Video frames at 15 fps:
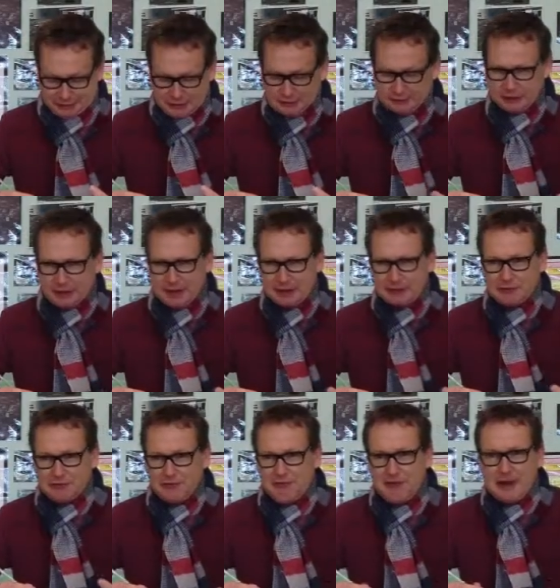And so that's a
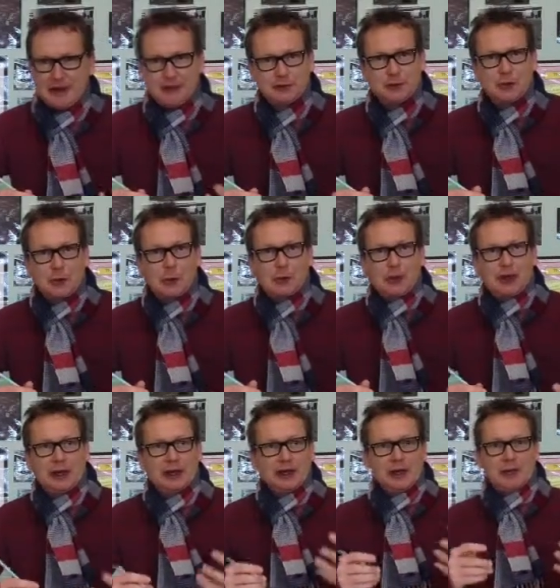fairly tall order
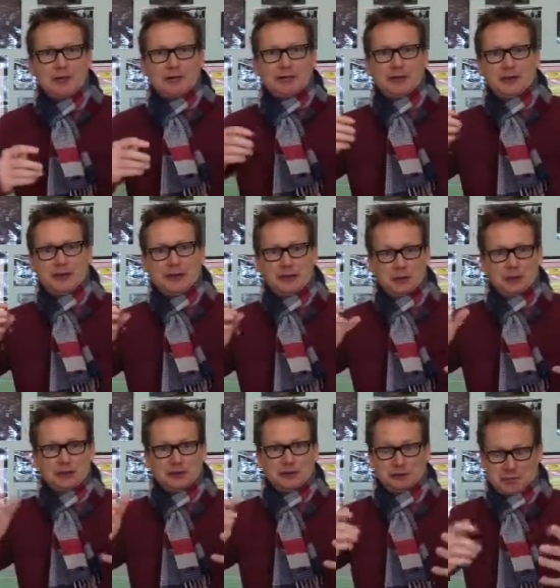for something that you
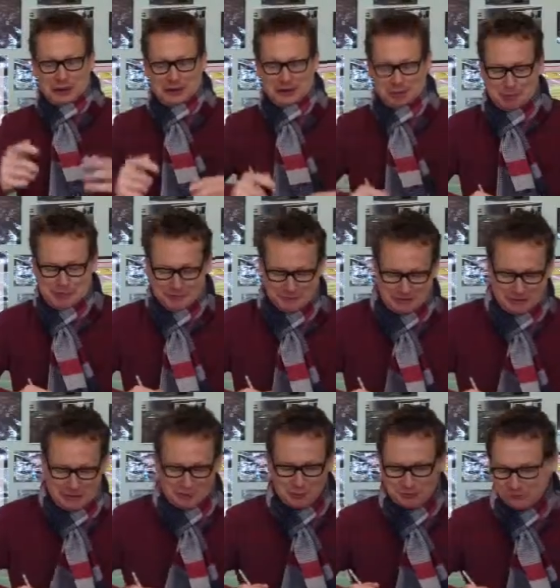can express
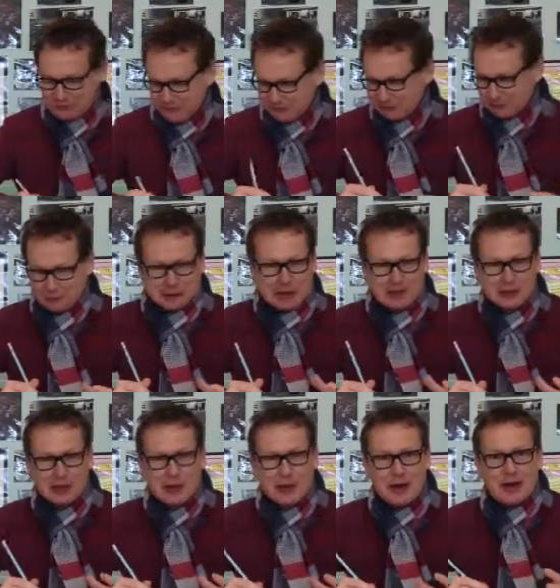in one task. So I'm going to have a
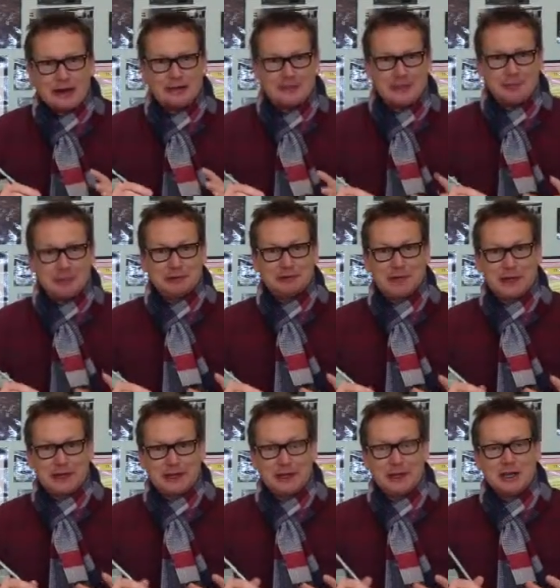go at
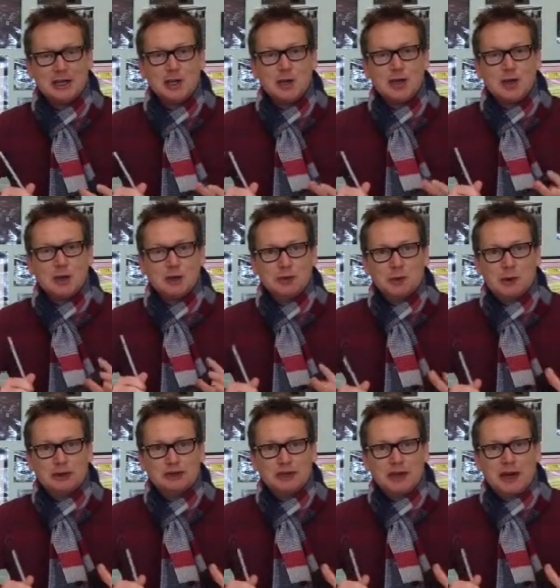exemplifying it with
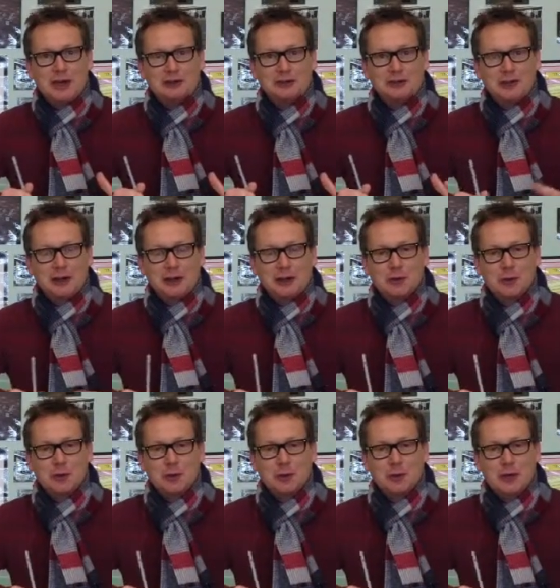one task that I
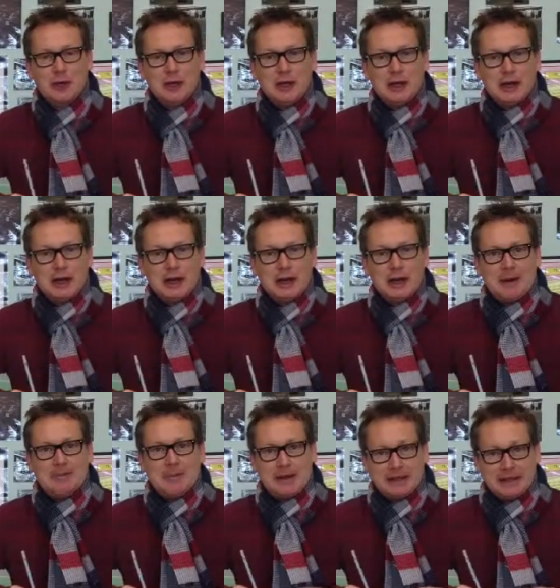call
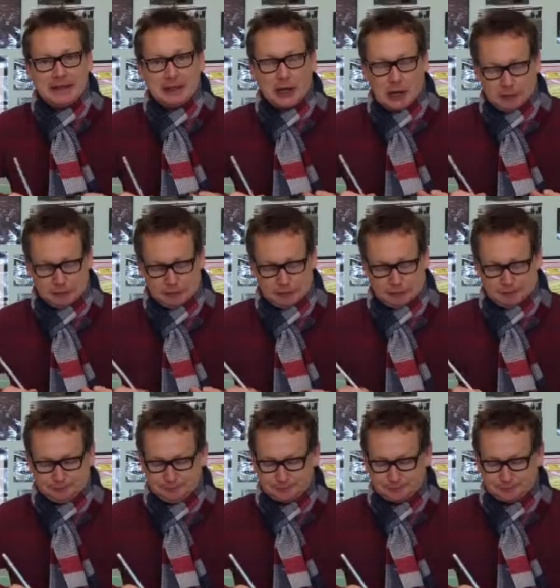making cones.